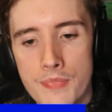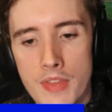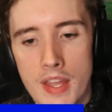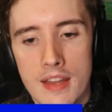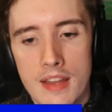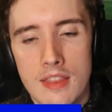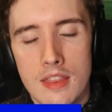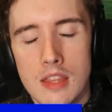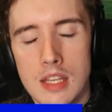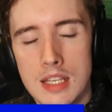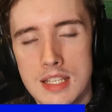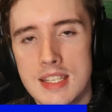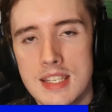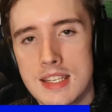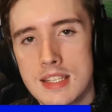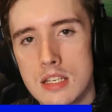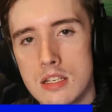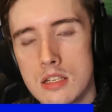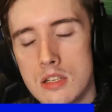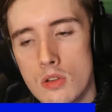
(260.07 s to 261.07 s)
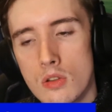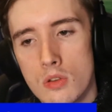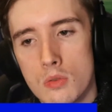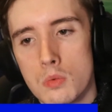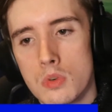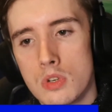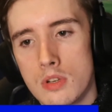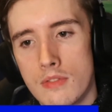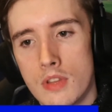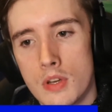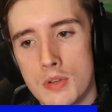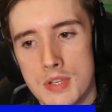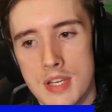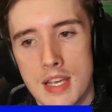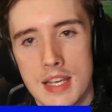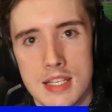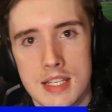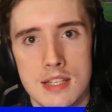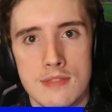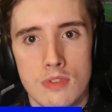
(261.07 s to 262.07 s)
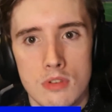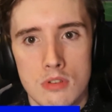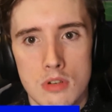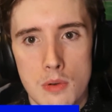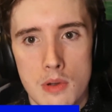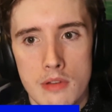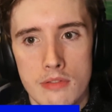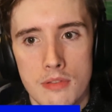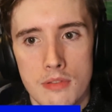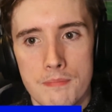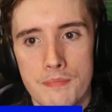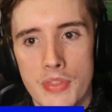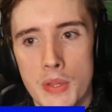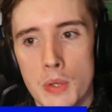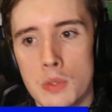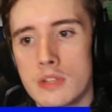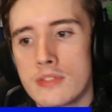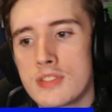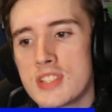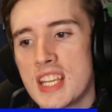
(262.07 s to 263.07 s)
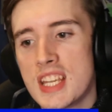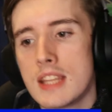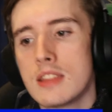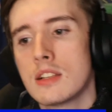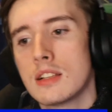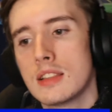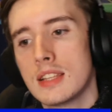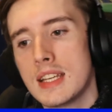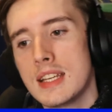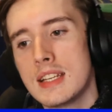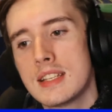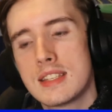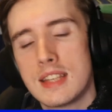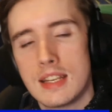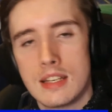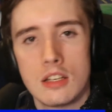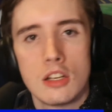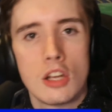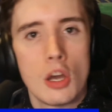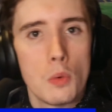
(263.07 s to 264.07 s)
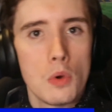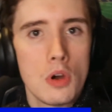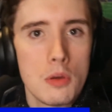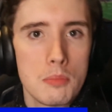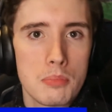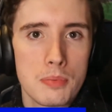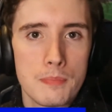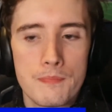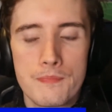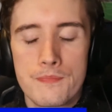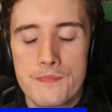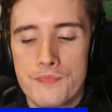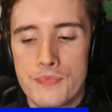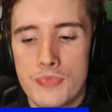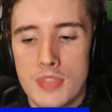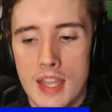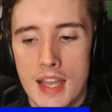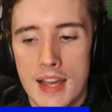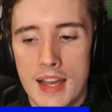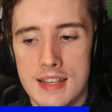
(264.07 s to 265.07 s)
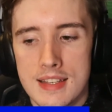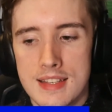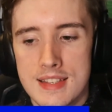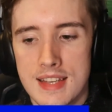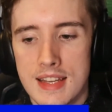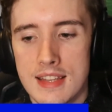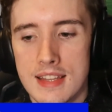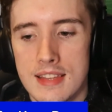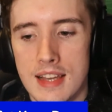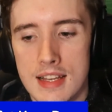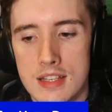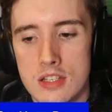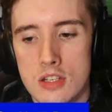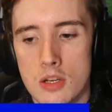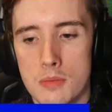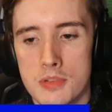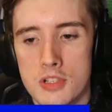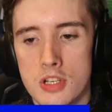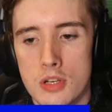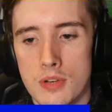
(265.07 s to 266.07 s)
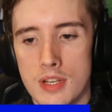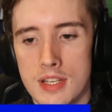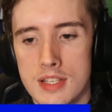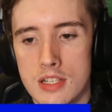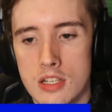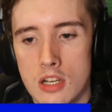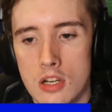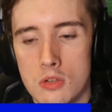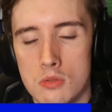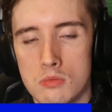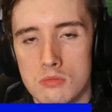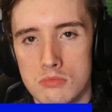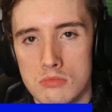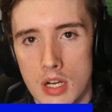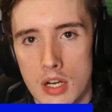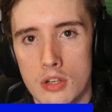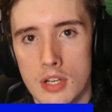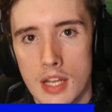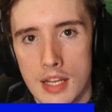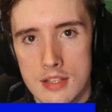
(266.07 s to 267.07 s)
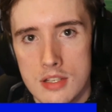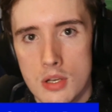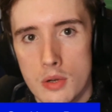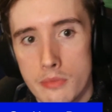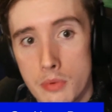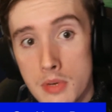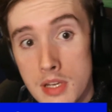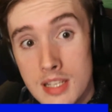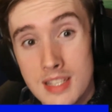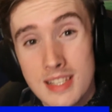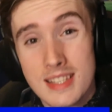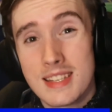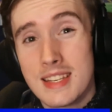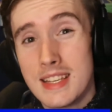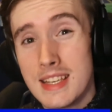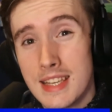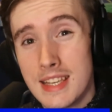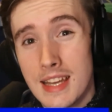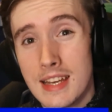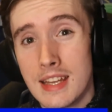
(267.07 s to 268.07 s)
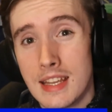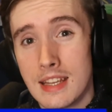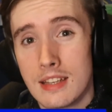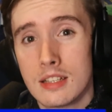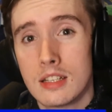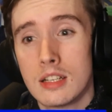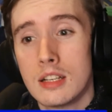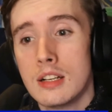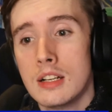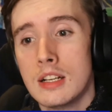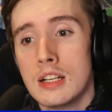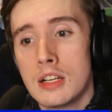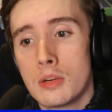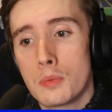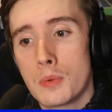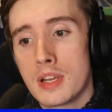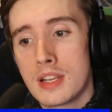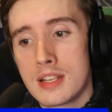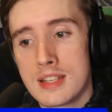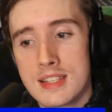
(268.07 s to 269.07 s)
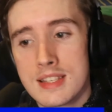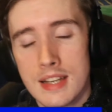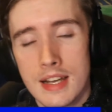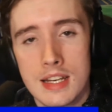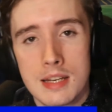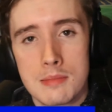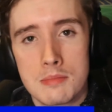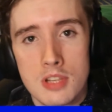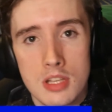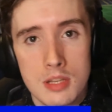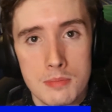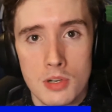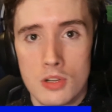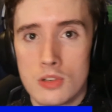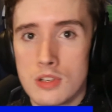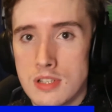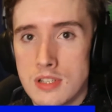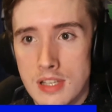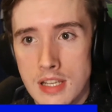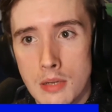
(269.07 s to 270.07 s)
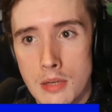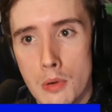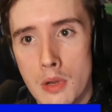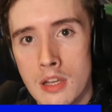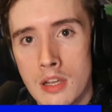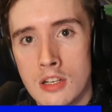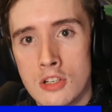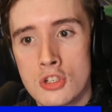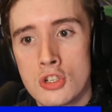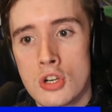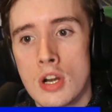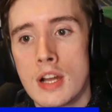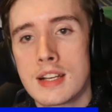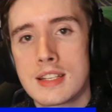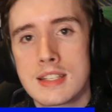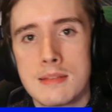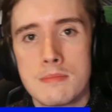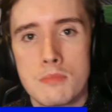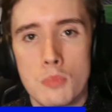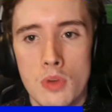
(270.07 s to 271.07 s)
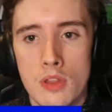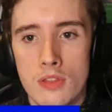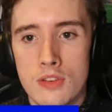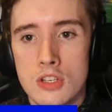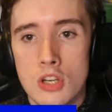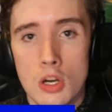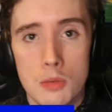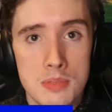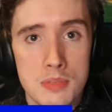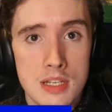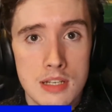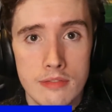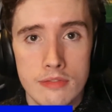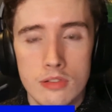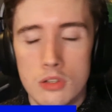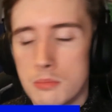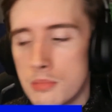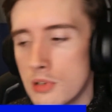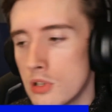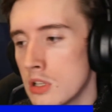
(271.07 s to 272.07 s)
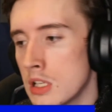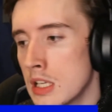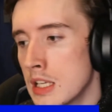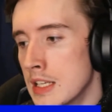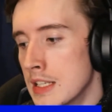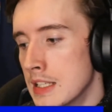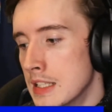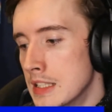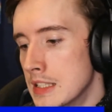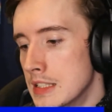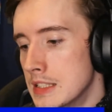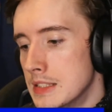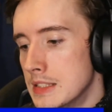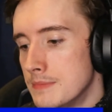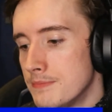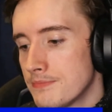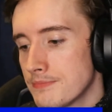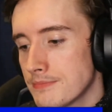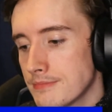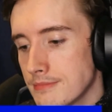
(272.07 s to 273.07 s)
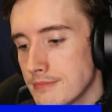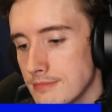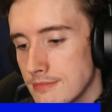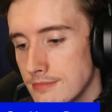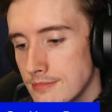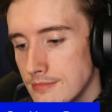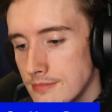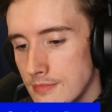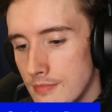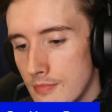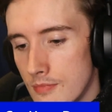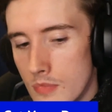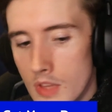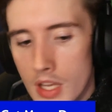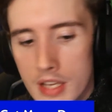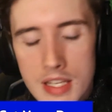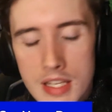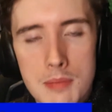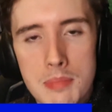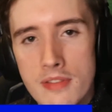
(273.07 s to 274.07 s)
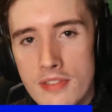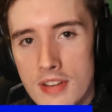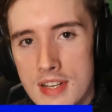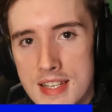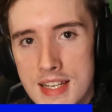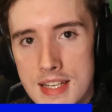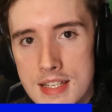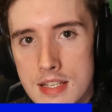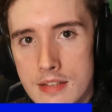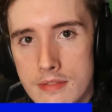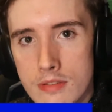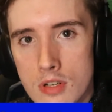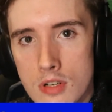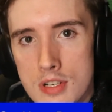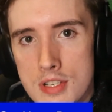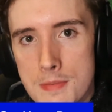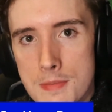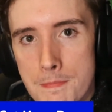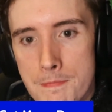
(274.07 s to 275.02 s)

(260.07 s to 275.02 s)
And this is another one of those cases for Gruev. You'll have seen that Leeds didn't go up and seen that as an opportunity to go, right, okay, so if we can sneak in here, we can sign him to the Bundesliga, we can attract him with top-tier football, and that'd be fantastic for us.